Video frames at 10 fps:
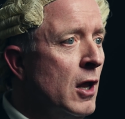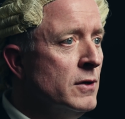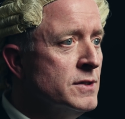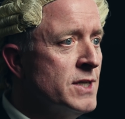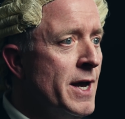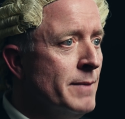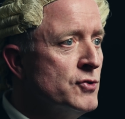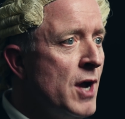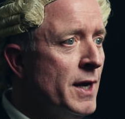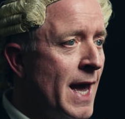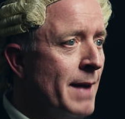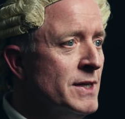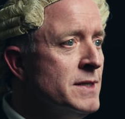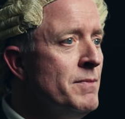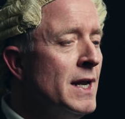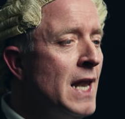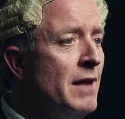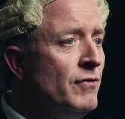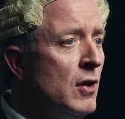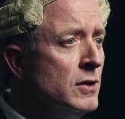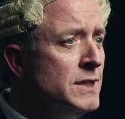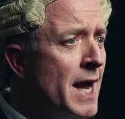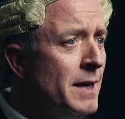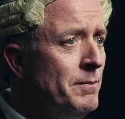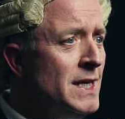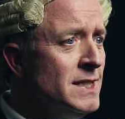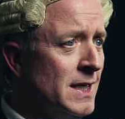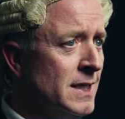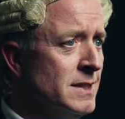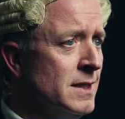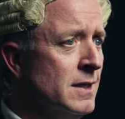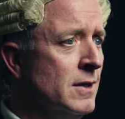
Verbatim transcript: long-term drug habit and my lifelong diabetes.